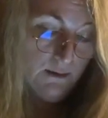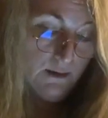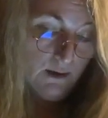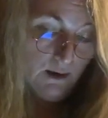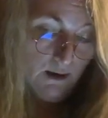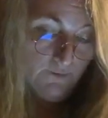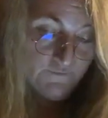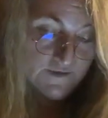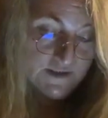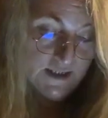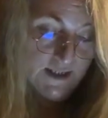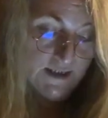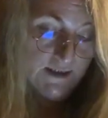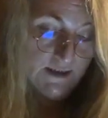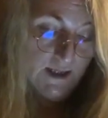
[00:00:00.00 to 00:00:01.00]
I've
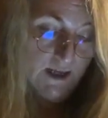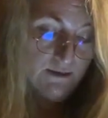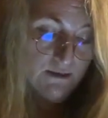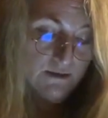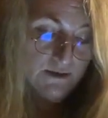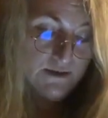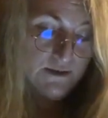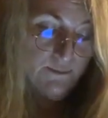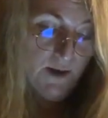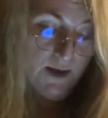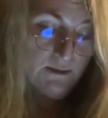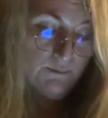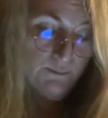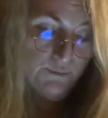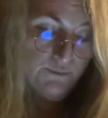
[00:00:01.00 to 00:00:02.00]
seen leather
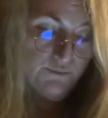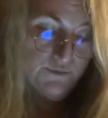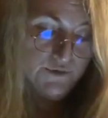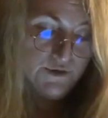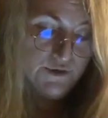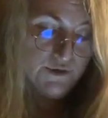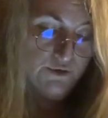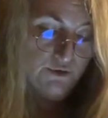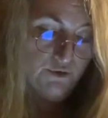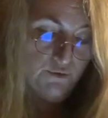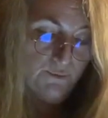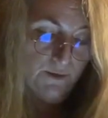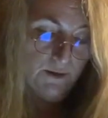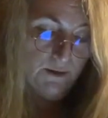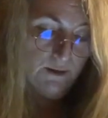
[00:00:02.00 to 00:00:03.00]
Tibetan boots too,
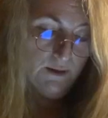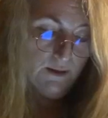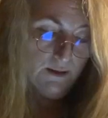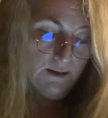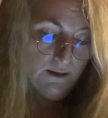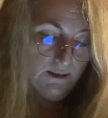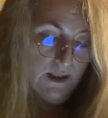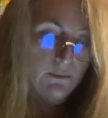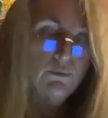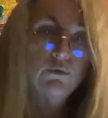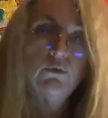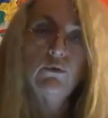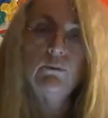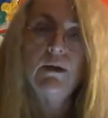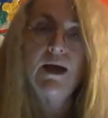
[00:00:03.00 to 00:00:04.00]
but they were
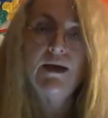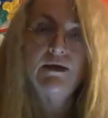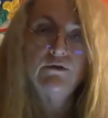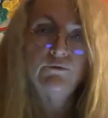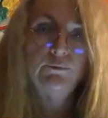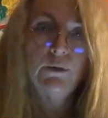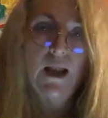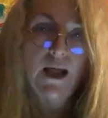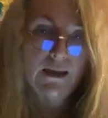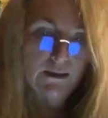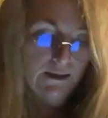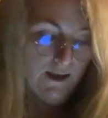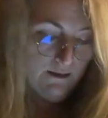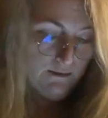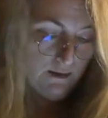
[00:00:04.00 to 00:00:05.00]
all made of black
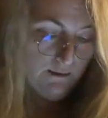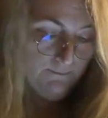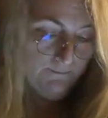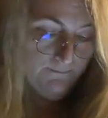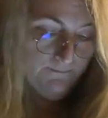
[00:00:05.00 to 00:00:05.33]
leather.